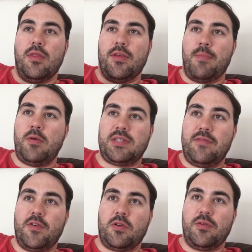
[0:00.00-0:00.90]
the most
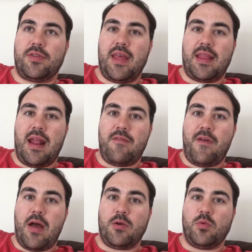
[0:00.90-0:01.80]
difficult thing that I
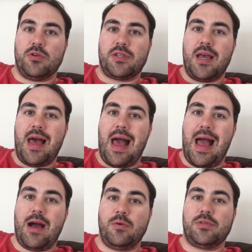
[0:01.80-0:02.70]
found was
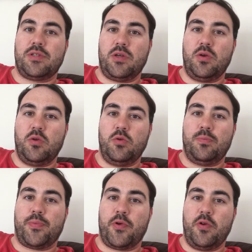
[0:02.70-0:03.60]
how to
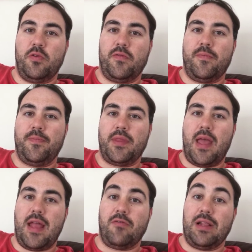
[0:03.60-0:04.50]
prove
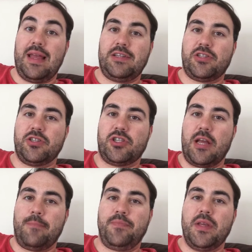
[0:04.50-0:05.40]
a
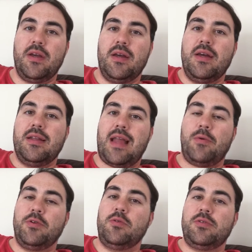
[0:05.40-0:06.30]
relationship.
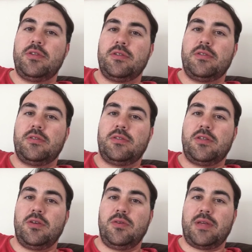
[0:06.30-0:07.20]
Now, in order
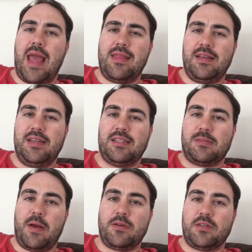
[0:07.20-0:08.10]
to get the
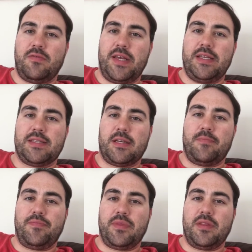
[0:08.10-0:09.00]
spousal
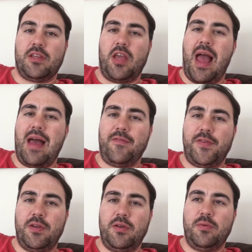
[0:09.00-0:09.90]
visa, you
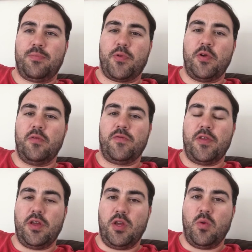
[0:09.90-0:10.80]
have to prove
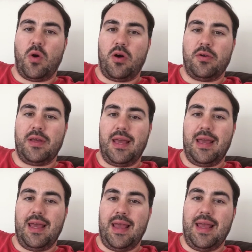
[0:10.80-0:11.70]
that you are
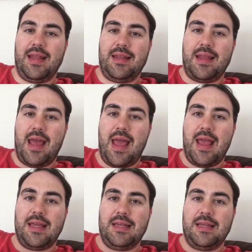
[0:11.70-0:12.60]
in
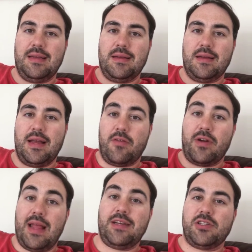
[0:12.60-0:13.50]
a
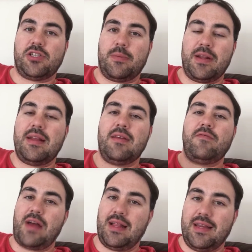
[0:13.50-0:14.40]
relationship, and in a
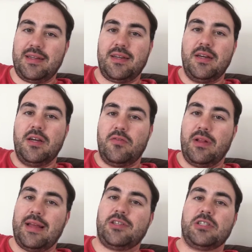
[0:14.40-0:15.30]
valid
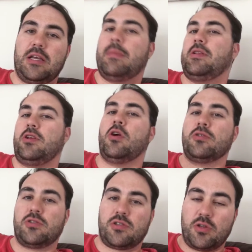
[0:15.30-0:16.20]
relationship, and you're
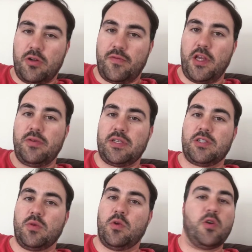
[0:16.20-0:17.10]
not just sort of using
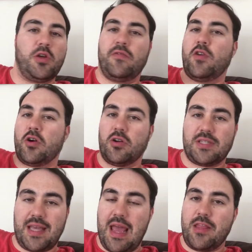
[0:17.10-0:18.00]
someone, or you've not got
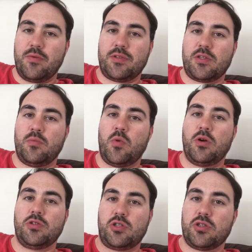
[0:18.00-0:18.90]
together with
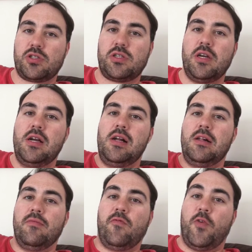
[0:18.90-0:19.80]
someone just
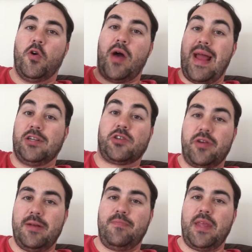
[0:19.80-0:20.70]
for
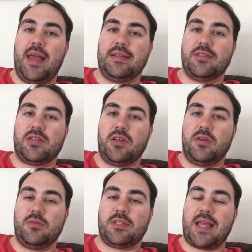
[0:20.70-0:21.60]
entry
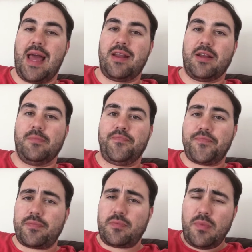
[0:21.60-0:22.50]
into Canada,
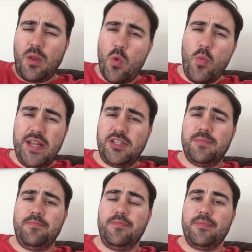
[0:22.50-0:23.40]

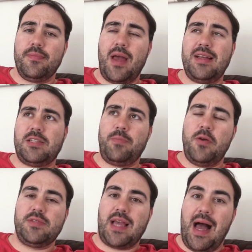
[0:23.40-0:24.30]
which I
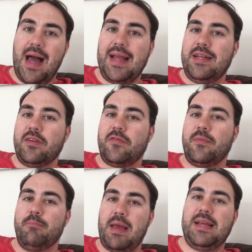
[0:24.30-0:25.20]
suppose kind
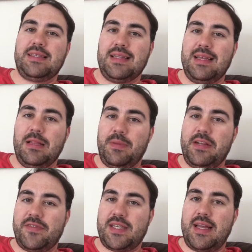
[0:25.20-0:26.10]
of makes a little bit
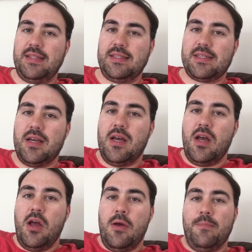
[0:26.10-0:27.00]
of sense.
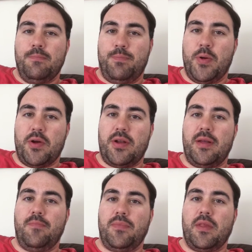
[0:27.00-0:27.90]
But
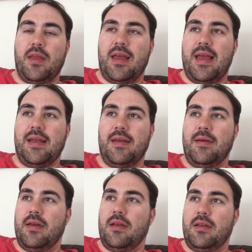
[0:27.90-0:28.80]

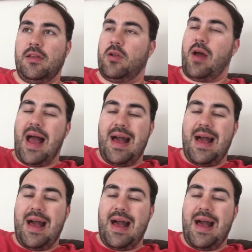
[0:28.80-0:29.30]
you